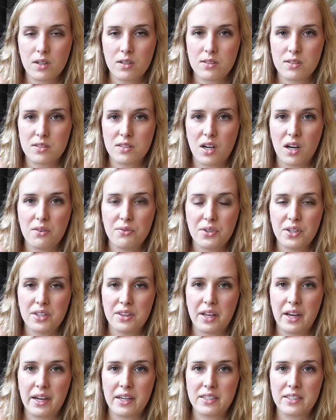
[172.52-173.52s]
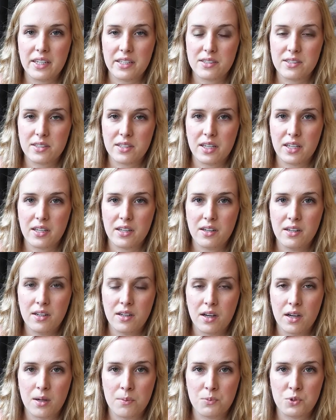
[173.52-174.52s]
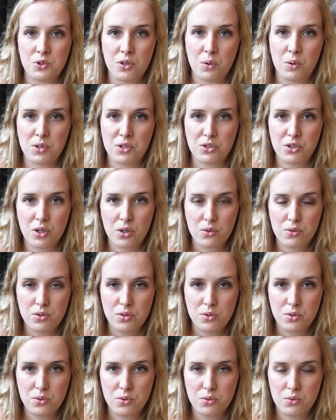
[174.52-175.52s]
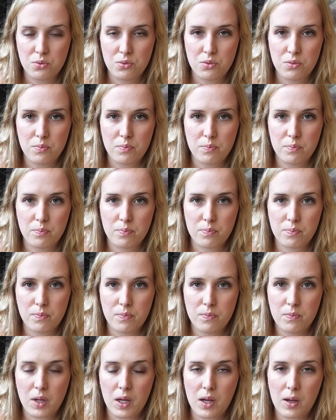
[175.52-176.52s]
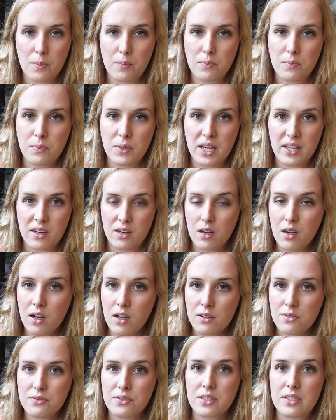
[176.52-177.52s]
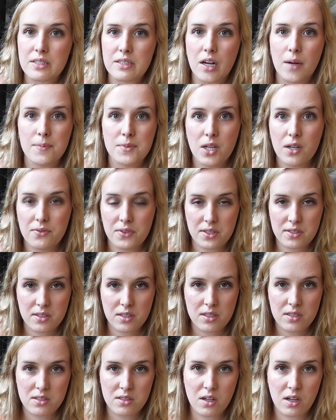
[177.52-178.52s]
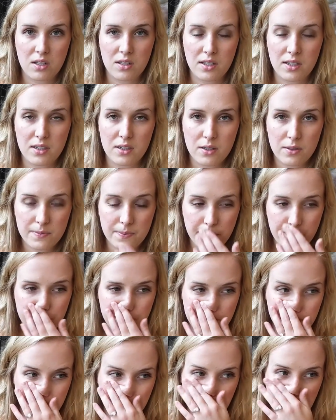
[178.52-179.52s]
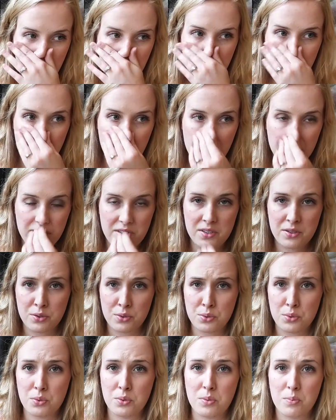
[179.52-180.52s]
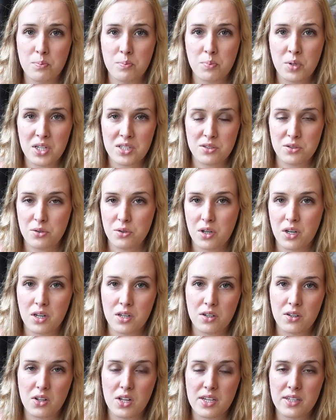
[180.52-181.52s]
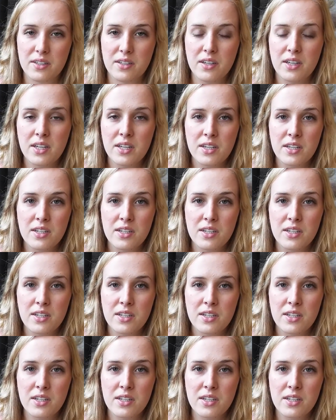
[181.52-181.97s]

soften that dead skin um, so that when you go to um, get it off, it comes off easy. It's not like you're having to press too hard or like